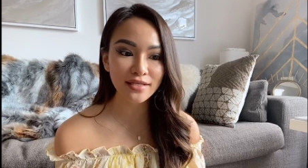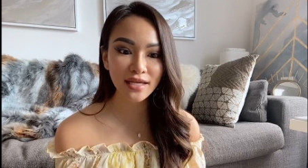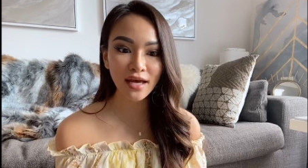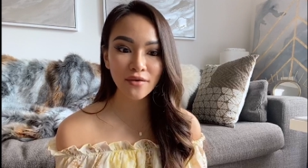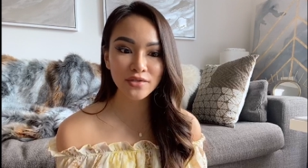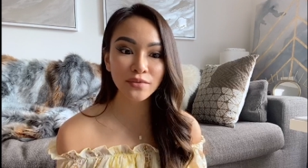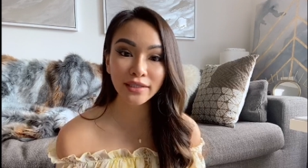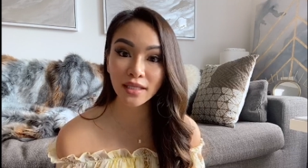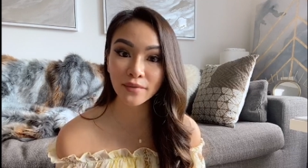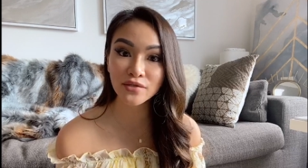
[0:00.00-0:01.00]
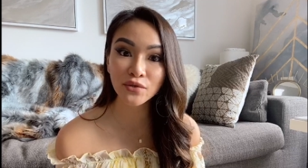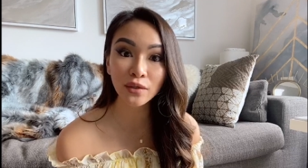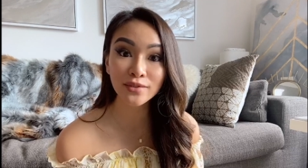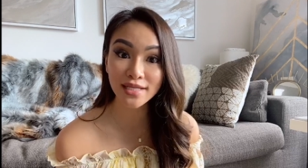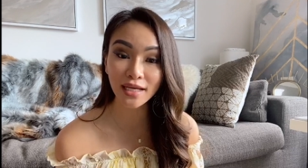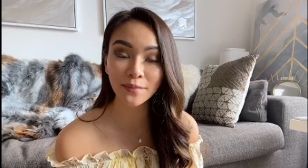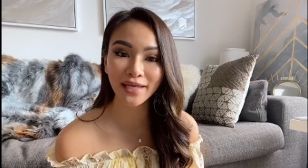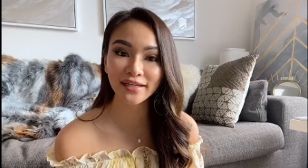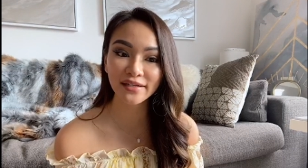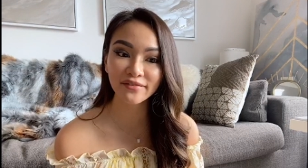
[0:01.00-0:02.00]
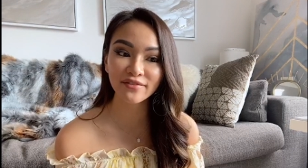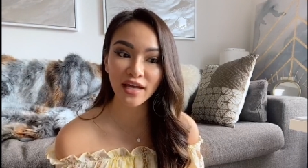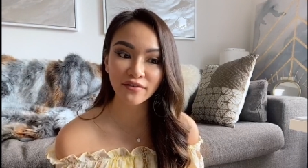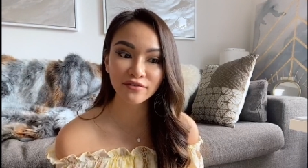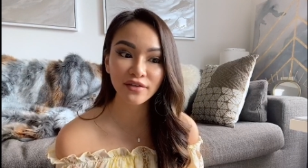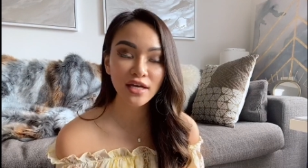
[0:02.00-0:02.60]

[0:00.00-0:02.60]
I was worried that my score was not competitive enough.